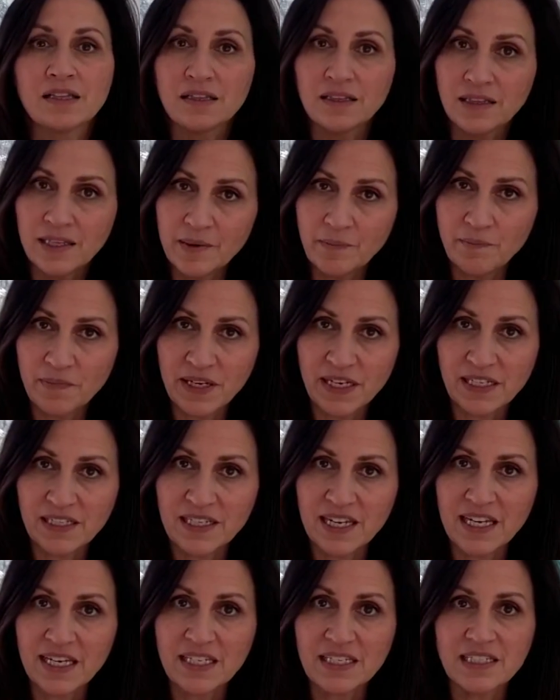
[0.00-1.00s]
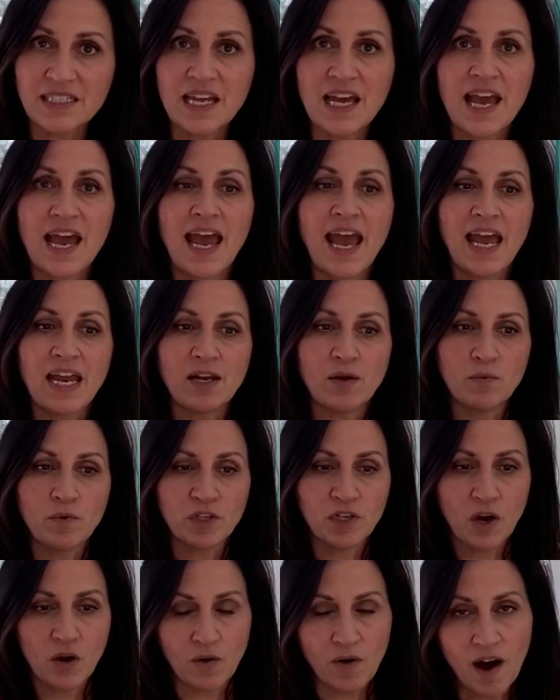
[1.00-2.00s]
limping days, and it would
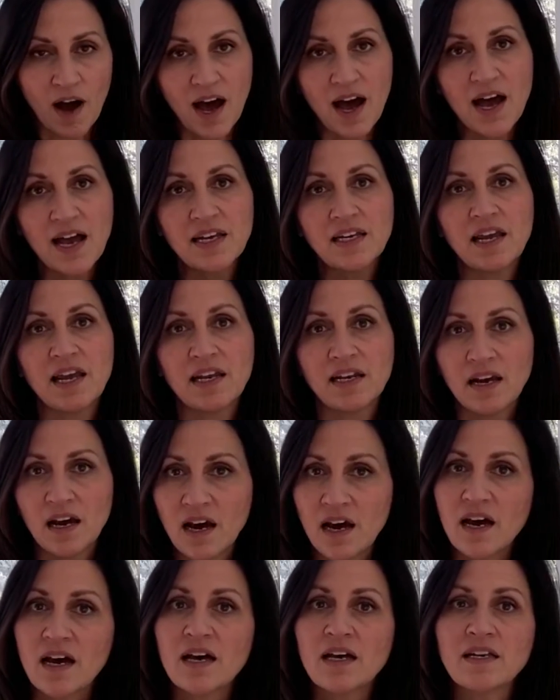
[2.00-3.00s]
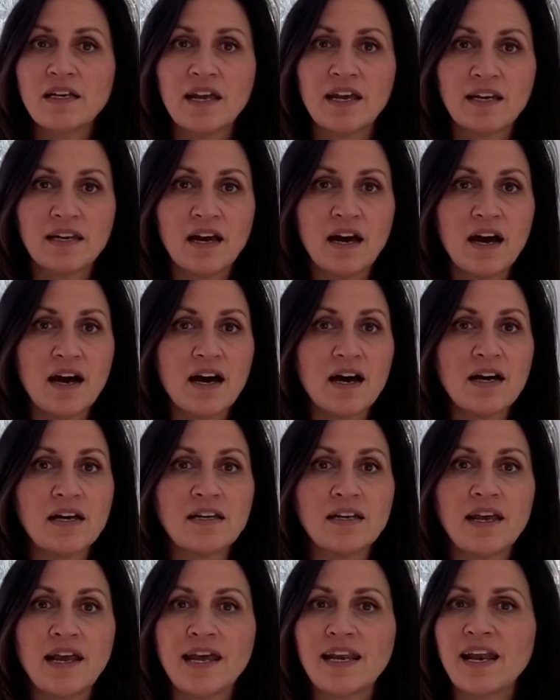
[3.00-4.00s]
go on and on and on,
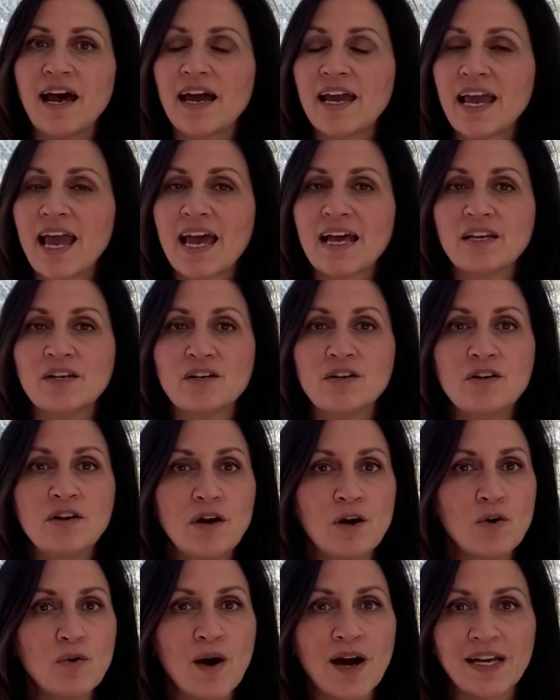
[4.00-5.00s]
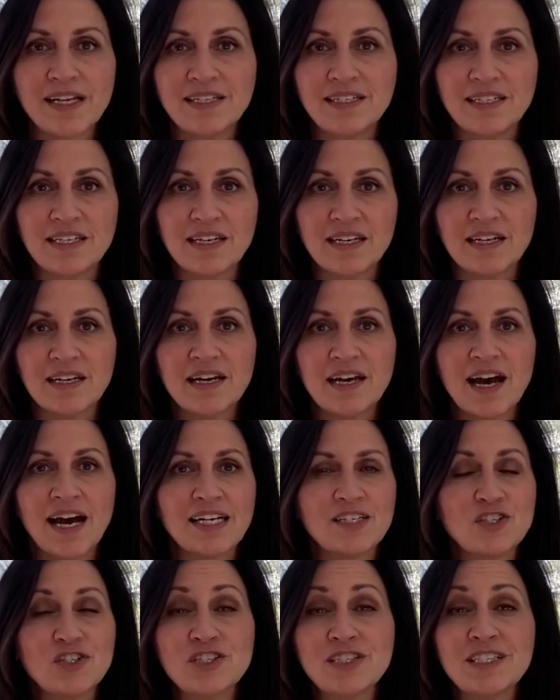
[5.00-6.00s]
and I had no idea. I
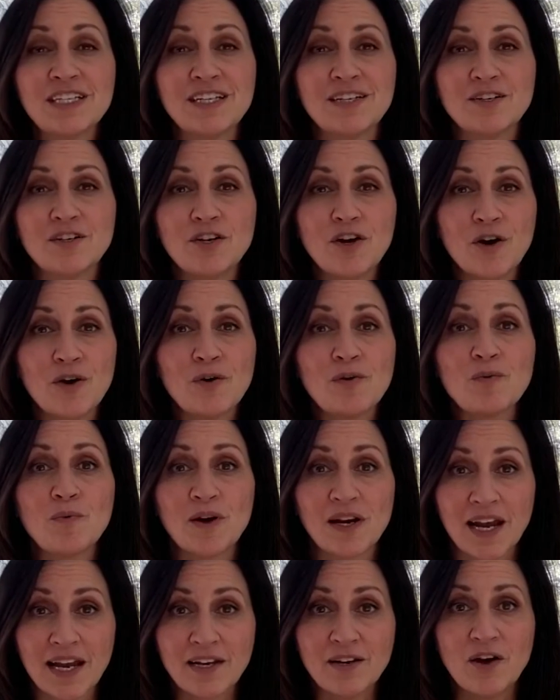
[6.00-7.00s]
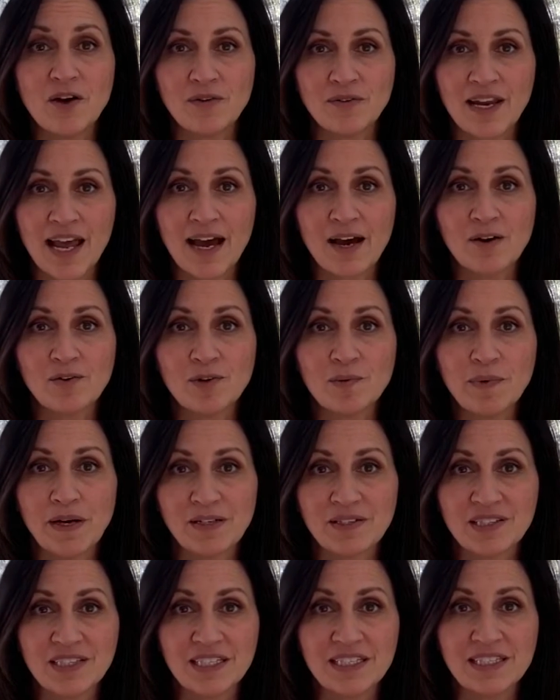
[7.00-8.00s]
just didn't know what I know now
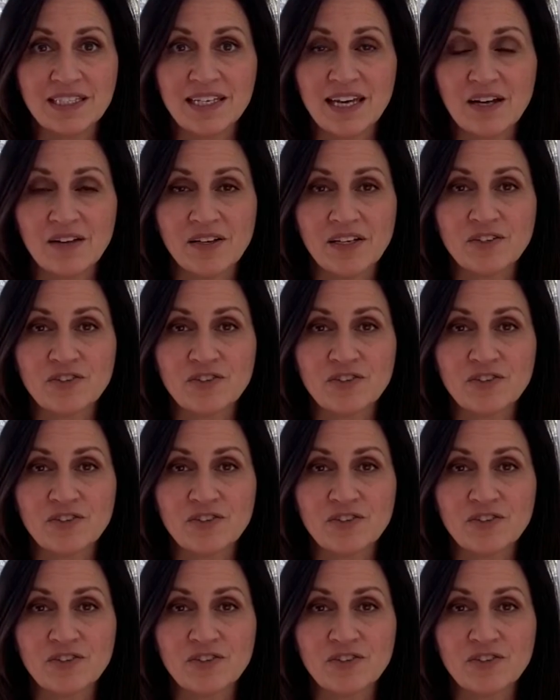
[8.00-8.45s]
about CCL